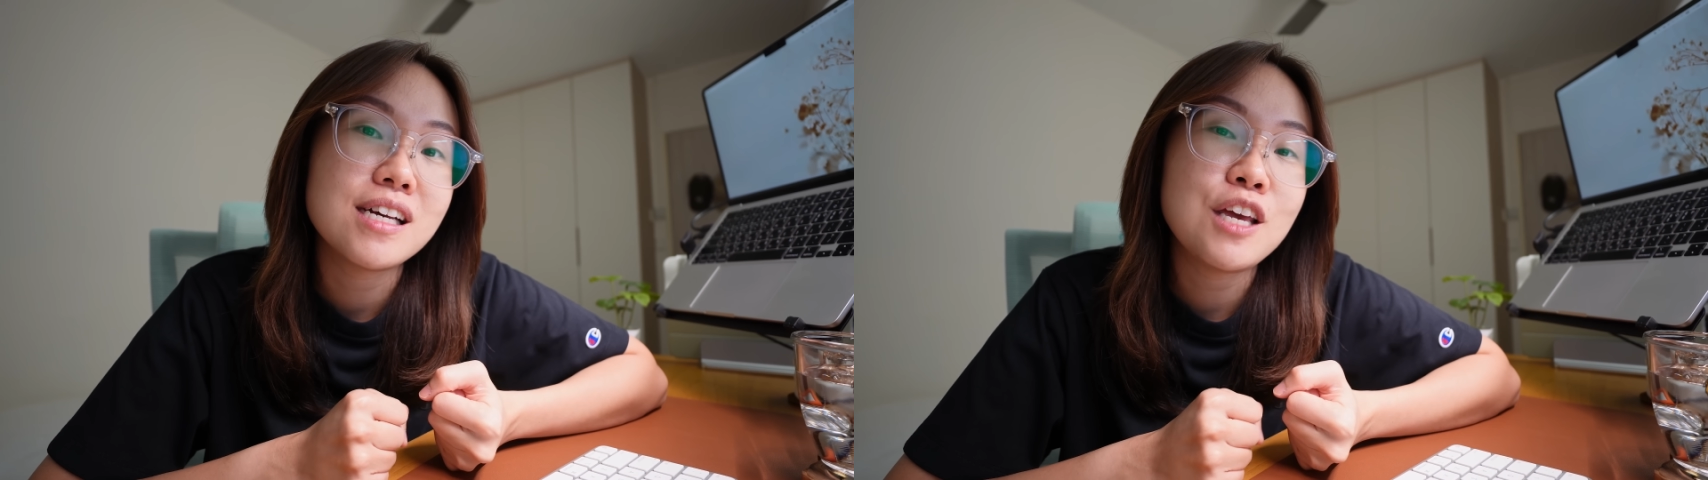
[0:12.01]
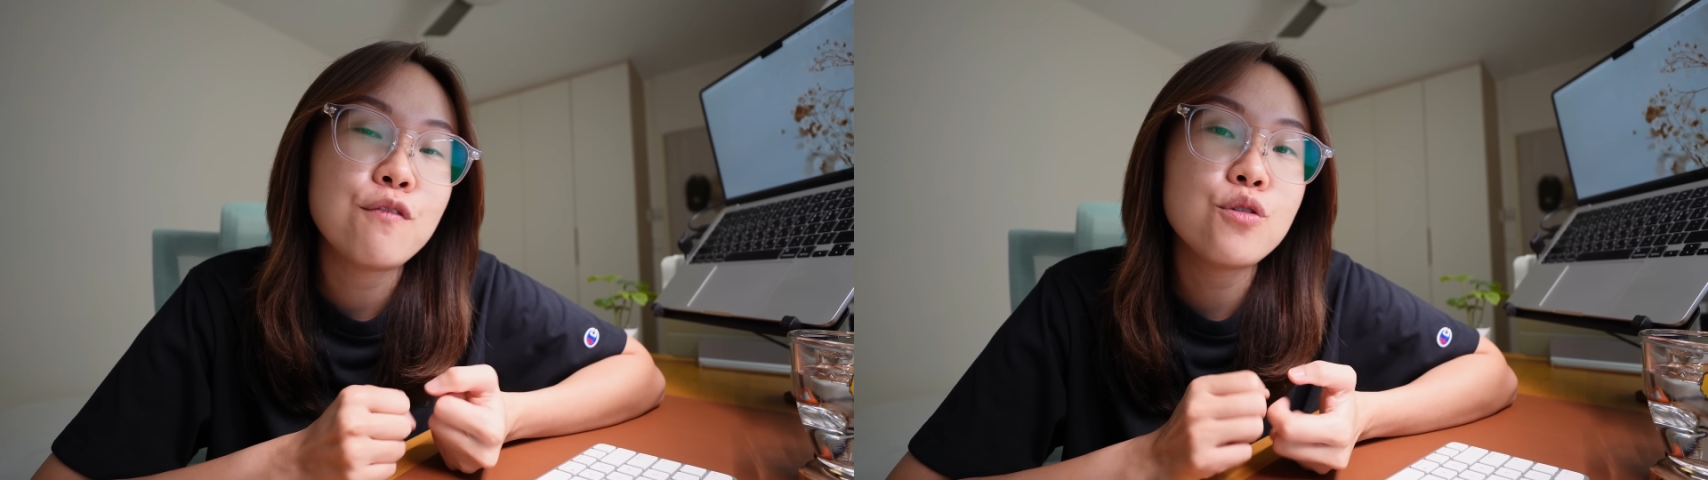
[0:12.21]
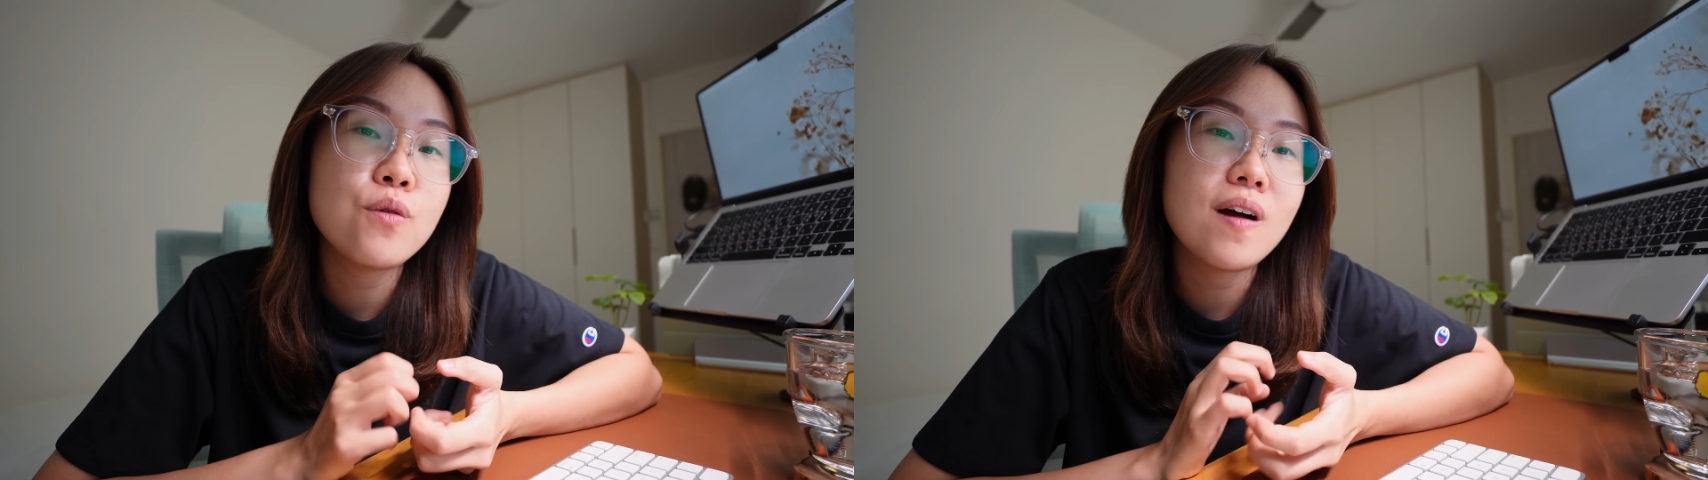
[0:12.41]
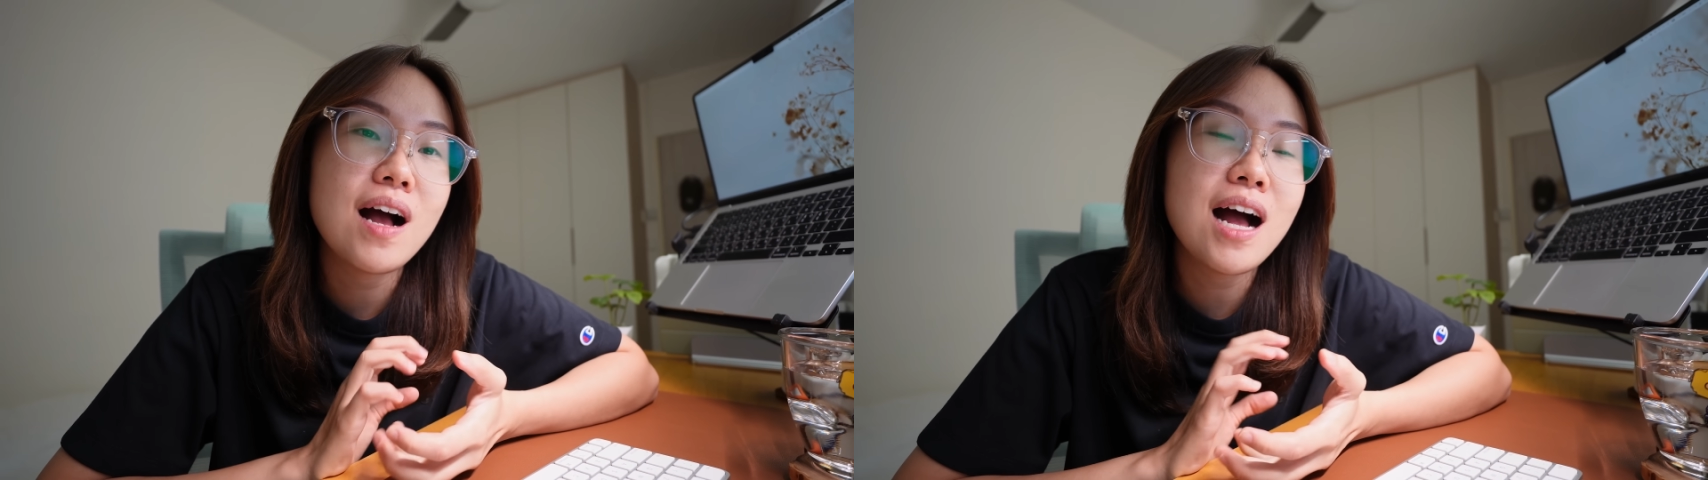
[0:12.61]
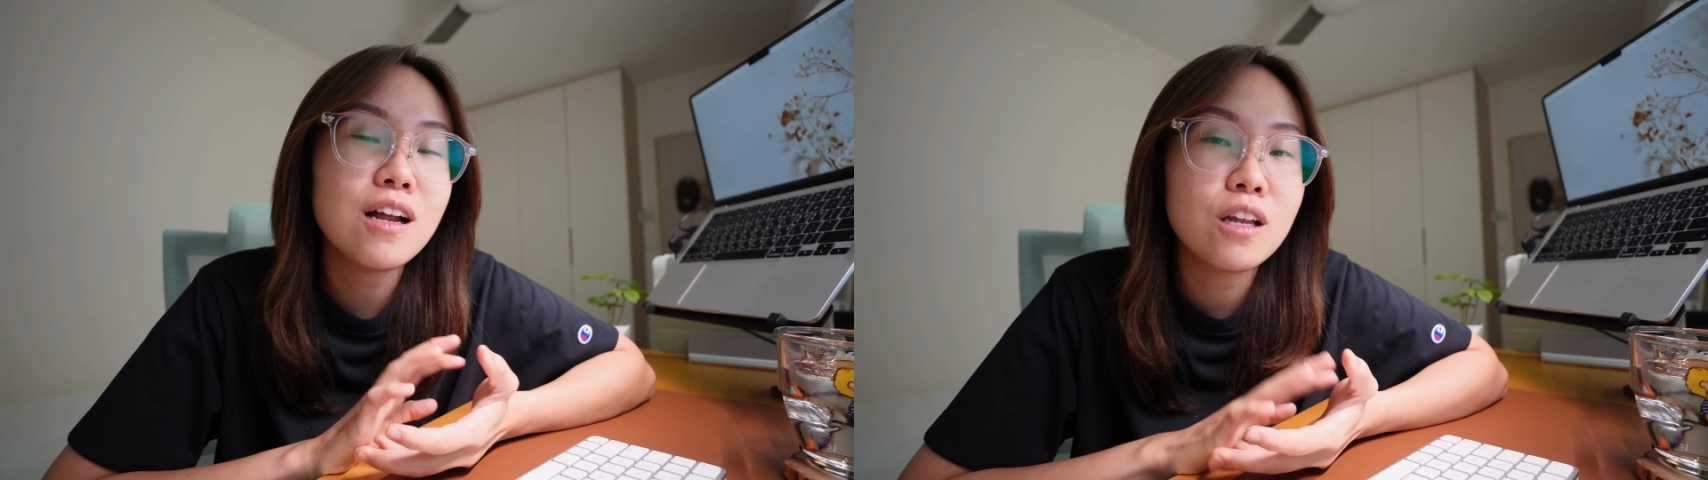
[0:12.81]
If you
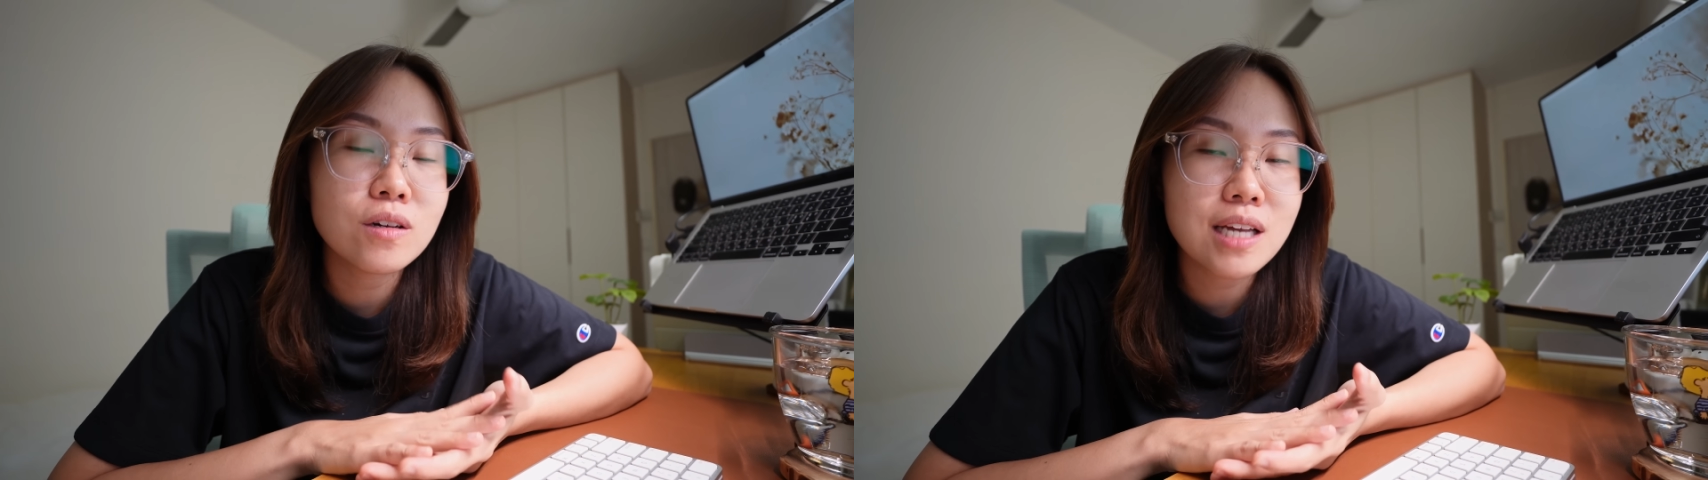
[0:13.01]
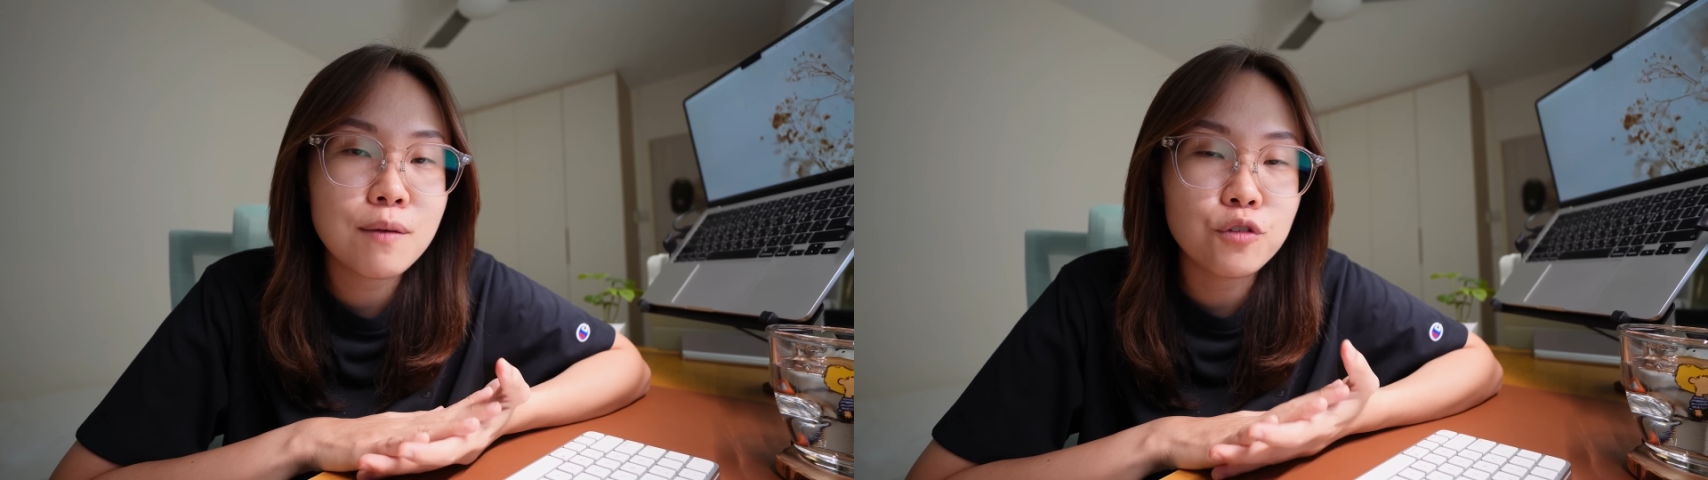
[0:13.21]
are a long-time